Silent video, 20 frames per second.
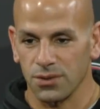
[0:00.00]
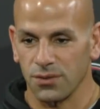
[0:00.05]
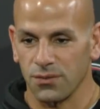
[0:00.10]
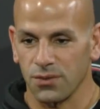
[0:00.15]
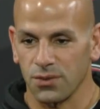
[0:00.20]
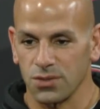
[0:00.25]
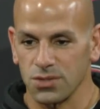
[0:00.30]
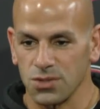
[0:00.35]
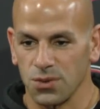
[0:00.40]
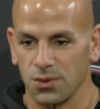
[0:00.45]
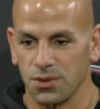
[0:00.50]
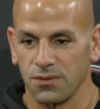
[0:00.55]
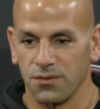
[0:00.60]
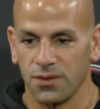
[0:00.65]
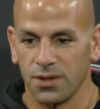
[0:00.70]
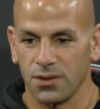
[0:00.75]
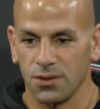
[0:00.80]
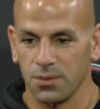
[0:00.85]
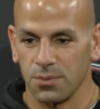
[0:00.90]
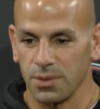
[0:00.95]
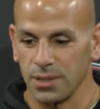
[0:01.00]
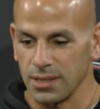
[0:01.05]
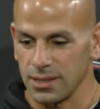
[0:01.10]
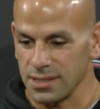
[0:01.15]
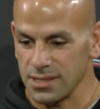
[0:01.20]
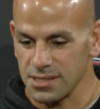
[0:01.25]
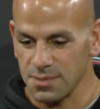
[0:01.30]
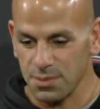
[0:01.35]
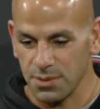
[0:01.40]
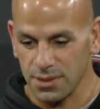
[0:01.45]
If you're a zone defender, being
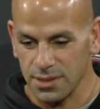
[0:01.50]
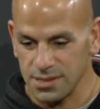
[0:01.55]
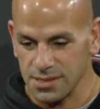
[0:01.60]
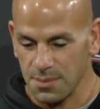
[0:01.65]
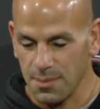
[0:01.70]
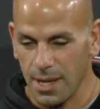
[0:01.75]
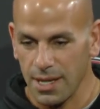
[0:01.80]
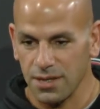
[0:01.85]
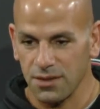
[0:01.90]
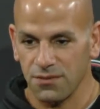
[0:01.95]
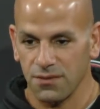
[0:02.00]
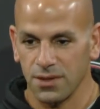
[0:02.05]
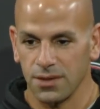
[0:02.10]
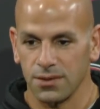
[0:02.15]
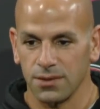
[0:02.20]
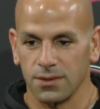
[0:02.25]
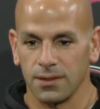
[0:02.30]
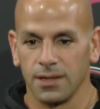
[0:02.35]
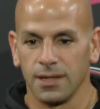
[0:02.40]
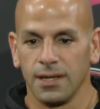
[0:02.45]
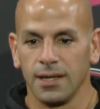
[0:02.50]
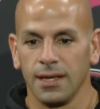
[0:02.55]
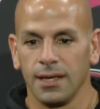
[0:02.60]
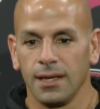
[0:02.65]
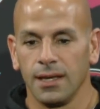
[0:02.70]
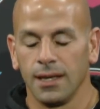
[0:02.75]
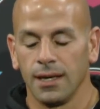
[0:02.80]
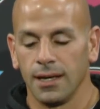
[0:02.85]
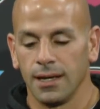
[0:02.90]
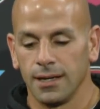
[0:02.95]
disciplined as a man defender,
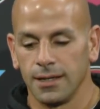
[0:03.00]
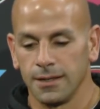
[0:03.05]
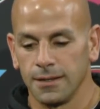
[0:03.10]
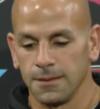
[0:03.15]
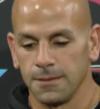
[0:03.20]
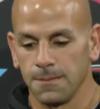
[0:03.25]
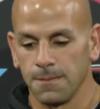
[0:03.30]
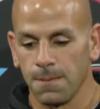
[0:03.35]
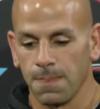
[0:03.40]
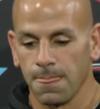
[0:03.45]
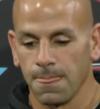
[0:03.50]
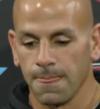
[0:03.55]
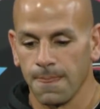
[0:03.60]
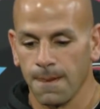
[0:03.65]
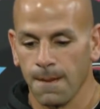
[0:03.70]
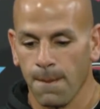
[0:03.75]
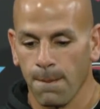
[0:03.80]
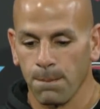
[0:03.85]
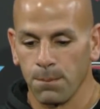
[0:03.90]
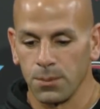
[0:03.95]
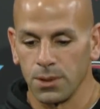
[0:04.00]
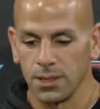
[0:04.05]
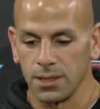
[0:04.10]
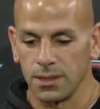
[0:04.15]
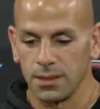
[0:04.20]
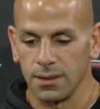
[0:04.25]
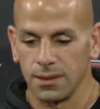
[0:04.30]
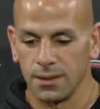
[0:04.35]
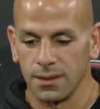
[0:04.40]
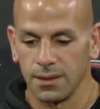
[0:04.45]
but